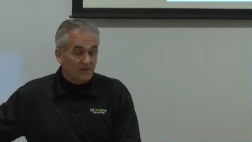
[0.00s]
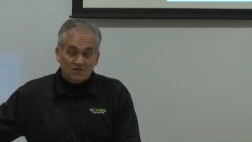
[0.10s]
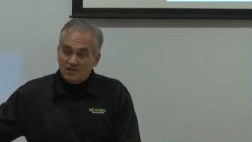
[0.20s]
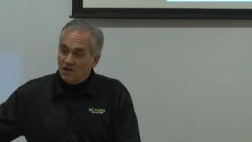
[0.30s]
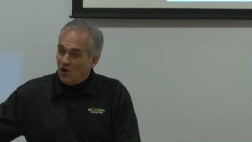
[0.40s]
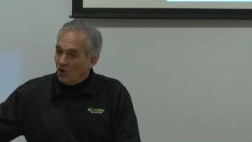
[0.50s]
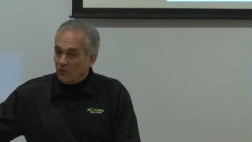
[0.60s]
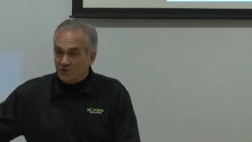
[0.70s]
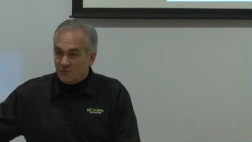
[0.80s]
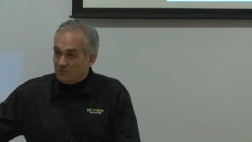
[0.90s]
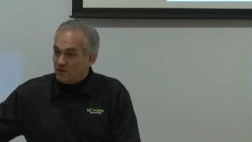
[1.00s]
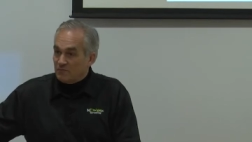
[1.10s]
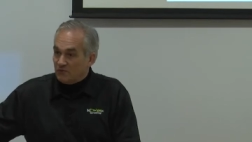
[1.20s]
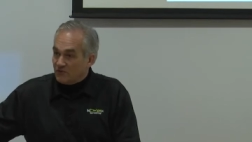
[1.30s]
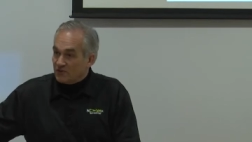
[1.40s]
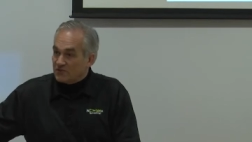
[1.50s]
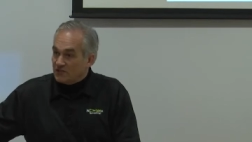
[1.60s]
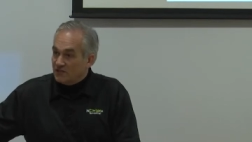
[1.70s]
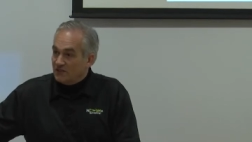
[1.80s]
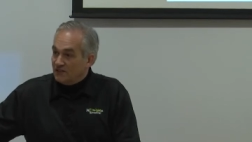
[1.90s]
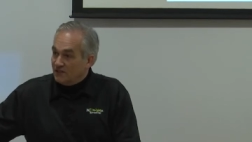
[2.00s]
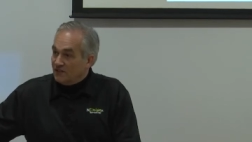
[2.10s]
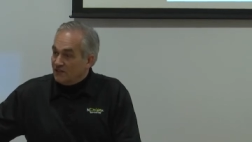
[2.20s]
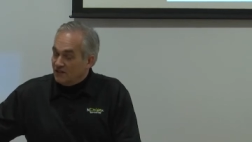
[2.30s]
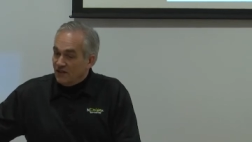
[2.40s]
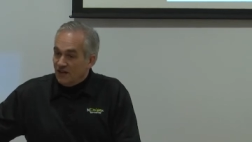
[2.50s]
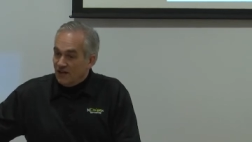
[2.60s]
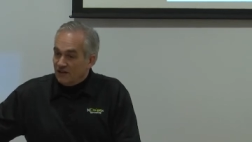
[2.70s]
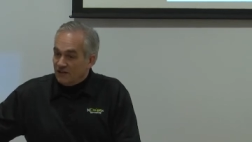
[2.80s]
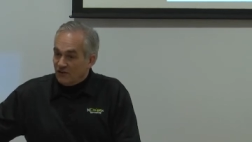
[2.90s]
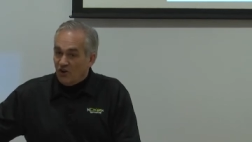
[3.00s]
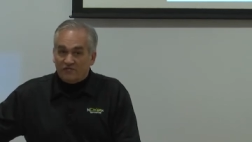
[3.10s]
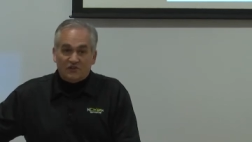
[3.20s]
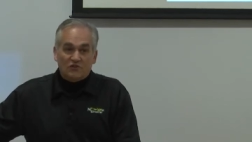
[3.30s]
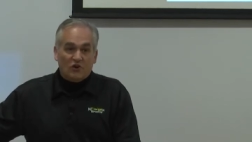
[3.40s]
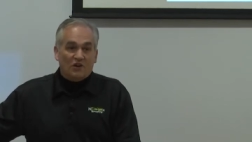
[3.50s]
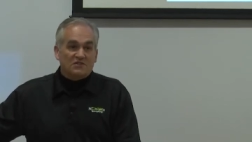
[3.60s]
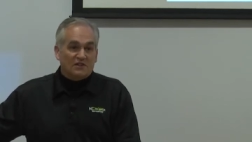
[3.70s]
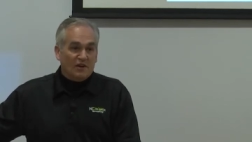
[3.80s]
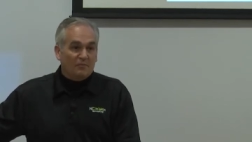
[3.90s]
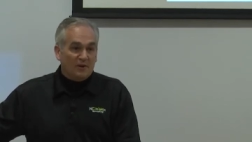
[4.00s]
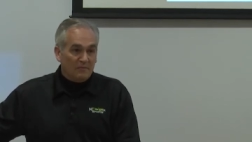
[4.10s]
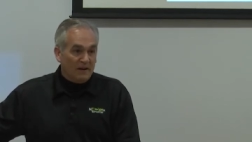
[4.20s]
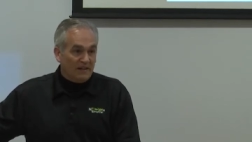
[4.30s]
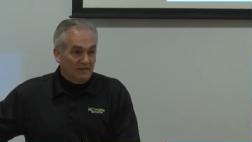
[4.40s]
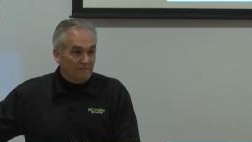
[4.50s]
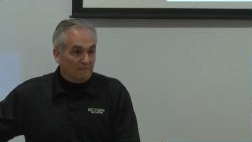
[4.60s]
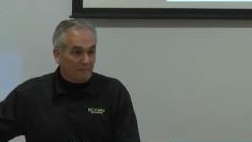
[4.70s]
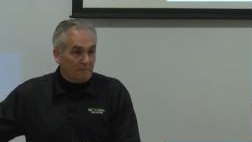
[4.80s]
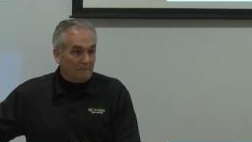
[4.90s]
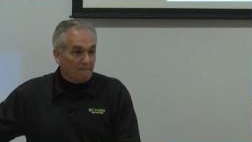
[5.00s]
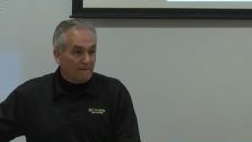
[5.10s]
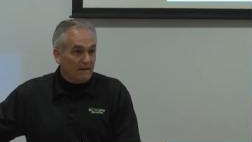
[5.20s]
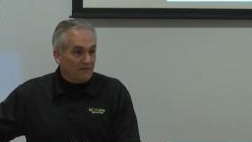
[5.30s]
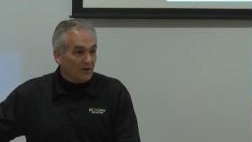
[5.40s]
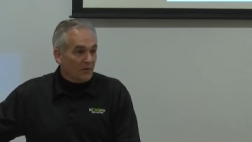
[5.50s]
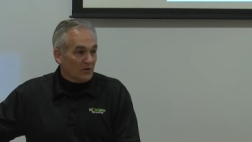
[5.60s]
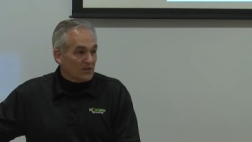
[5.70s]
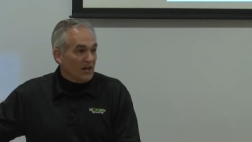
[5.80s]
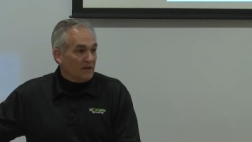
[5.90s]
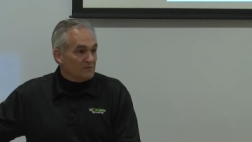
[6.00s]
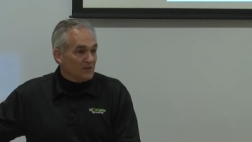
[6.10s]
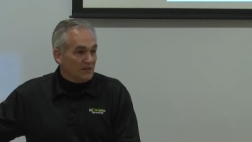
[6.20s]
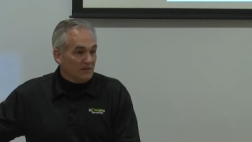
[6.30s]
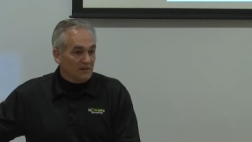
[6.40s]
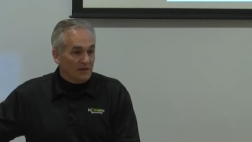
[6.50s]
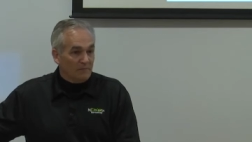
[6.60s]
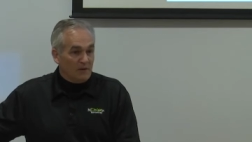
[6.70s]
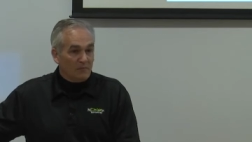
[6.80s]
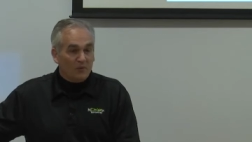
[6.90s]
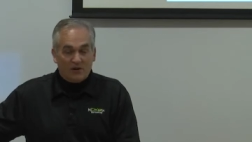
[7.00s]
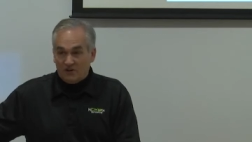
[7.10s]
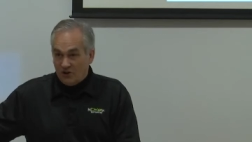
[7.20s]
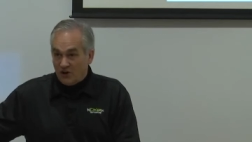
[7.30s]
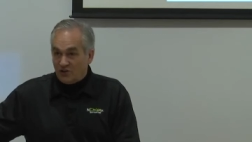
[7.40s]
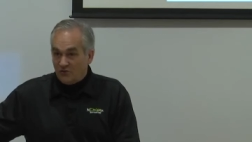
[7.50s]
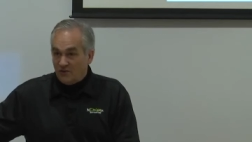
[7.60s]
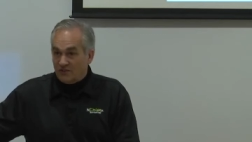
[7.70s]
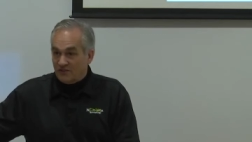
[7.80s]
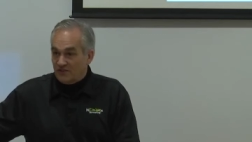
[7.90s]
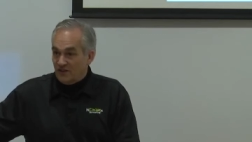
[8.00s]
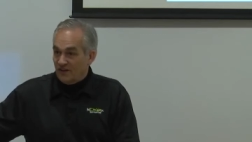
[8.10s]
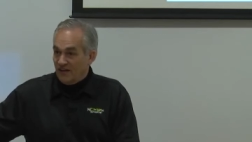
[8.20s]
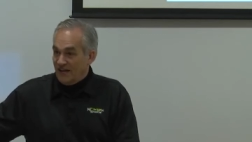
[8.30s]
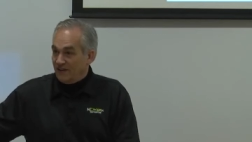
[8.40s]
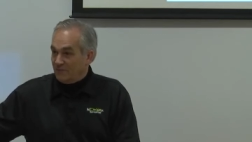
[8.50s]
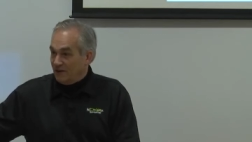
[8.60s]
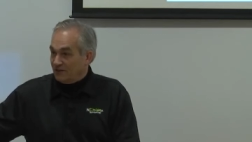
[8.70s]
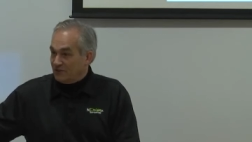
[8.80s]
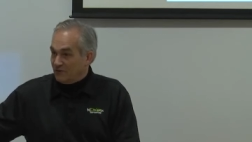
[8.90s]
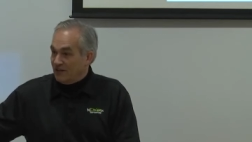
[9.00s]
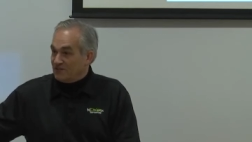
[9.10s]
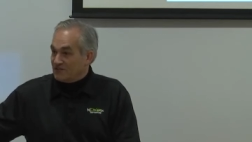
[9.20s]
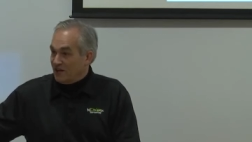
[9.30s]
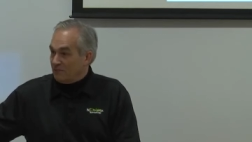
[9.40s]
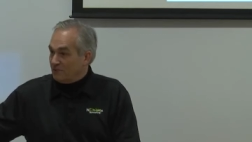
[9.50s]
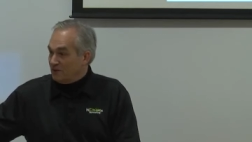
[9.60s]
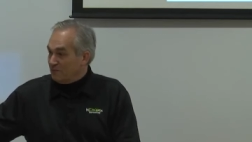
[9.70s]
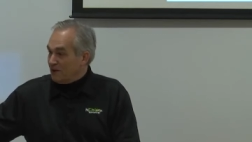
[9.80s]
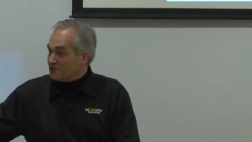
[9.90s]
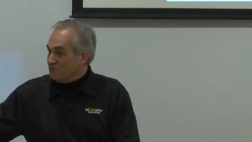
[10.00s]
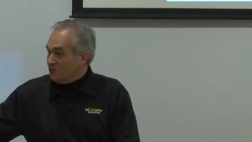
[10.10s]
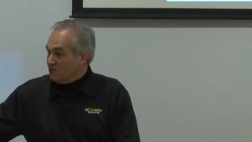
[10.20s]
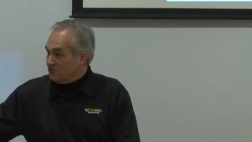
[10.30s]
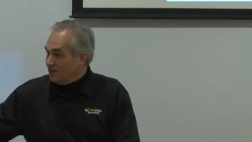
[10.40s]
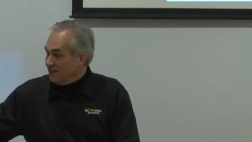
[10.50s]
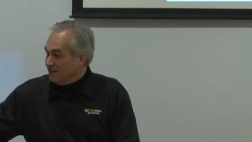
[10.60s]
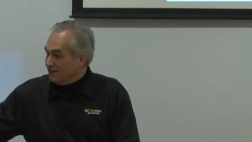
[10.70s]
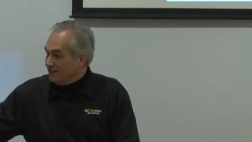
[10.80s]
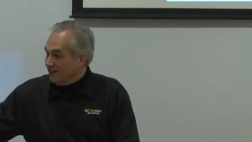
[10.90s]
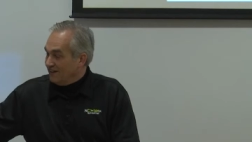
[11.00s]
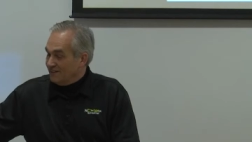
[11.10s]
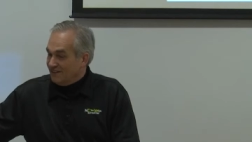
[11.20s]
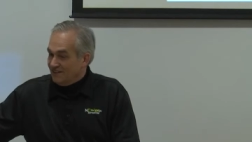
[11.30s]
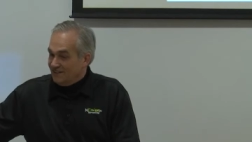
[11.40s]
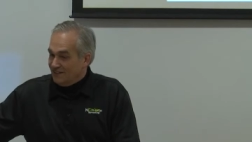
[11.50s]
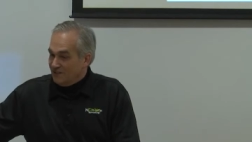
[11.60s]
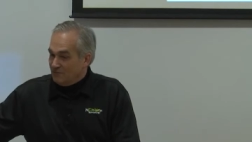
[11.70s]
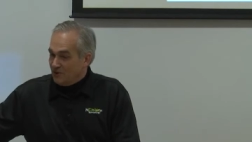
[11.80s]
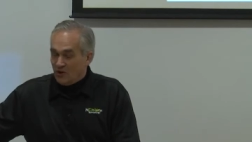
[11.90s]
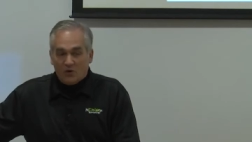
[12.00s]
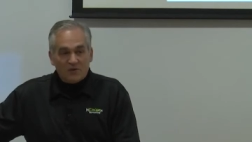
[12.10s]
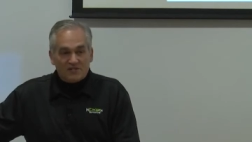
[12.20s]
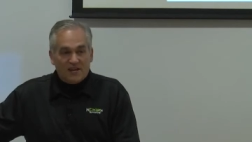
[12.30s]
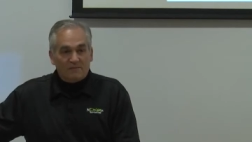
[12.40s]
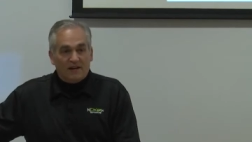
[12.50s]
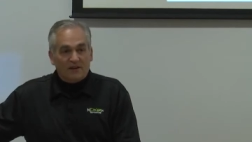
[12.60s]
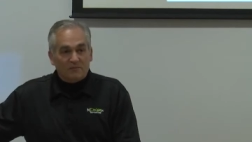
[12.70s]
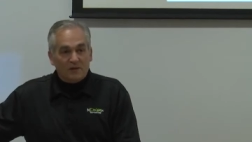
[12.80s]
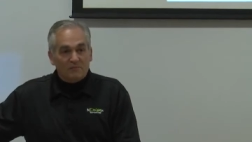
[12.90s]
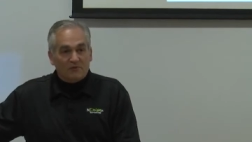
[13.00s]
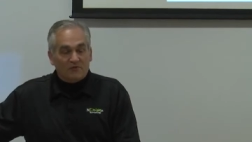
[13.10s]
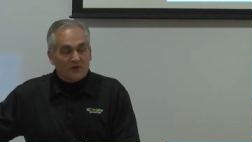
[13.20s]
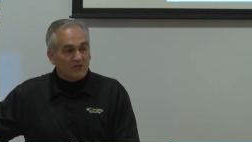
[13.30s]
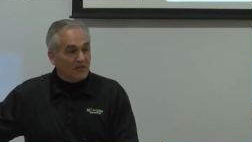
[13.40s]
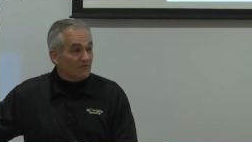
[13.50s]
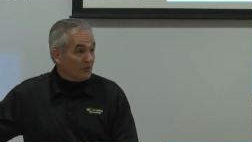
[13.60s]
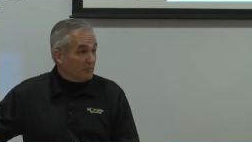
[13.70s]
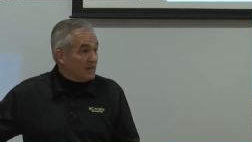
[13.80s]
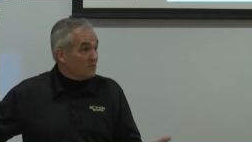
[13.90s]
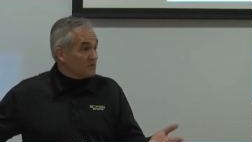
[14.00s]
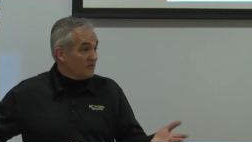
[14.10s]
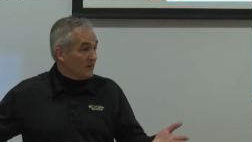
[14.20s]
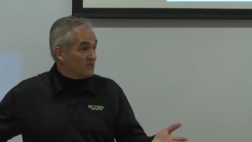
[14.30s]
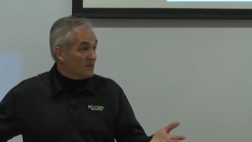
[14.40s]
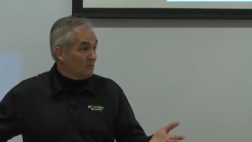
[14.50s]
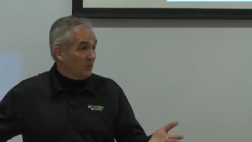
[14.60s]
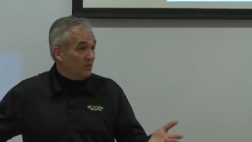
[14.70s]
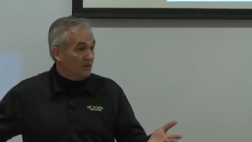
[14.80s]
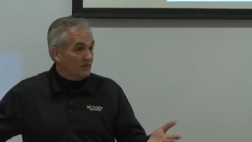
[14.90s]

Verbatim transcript: She always put people first. And that often cost the company money. And there were times that uh, people wanted to argue with uh, Anne about the right step and the best move. And, uh, but it always came down to people first. And for me, it was very simple.